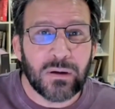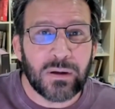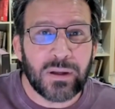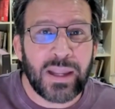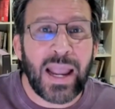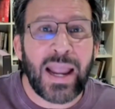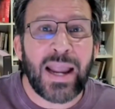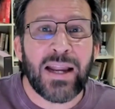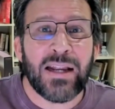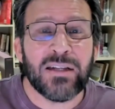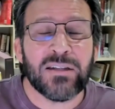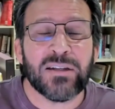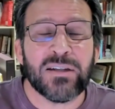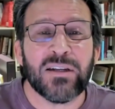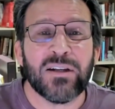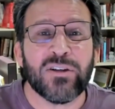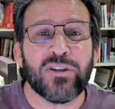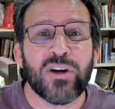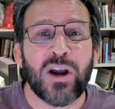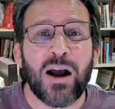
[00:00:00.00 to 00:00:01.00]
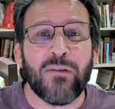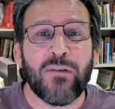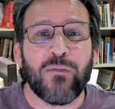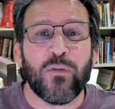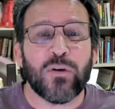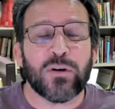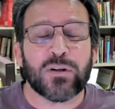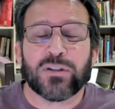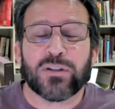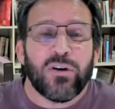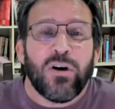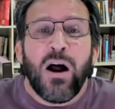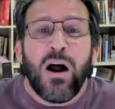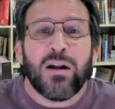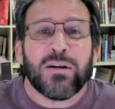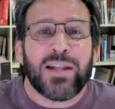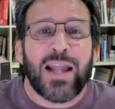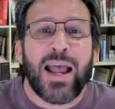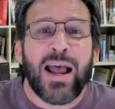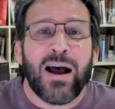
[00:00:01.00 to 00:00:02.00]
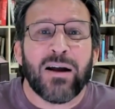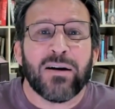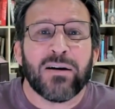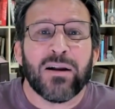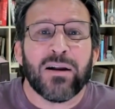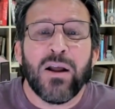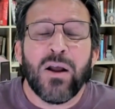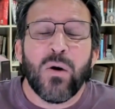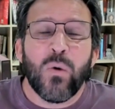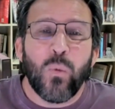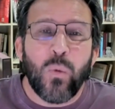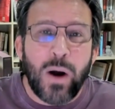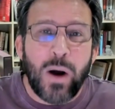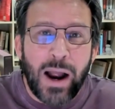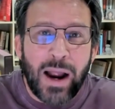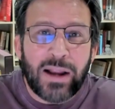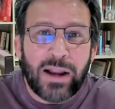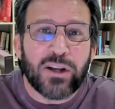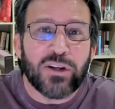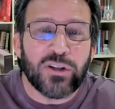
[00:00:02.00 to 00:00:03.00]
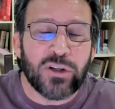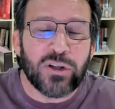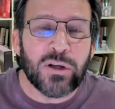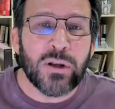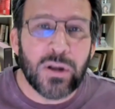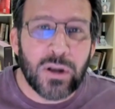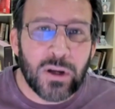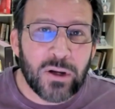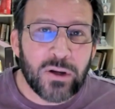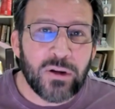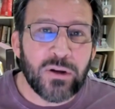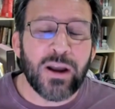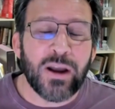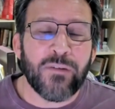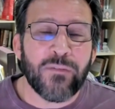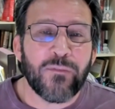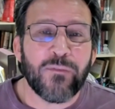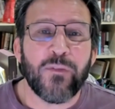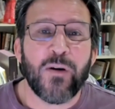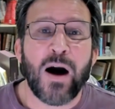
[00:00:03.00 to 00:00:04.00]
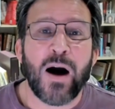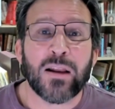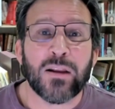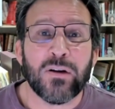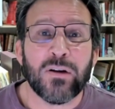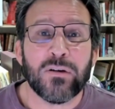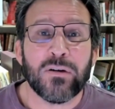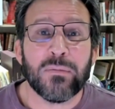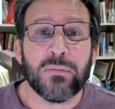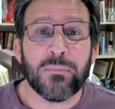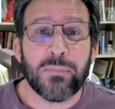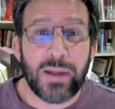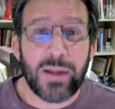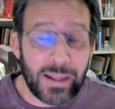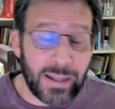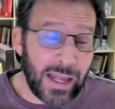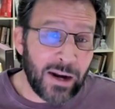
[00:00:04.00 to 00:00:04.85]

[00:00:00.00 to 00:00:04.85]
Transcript: gains in the job force. They're all down. Why? Because you have followed, and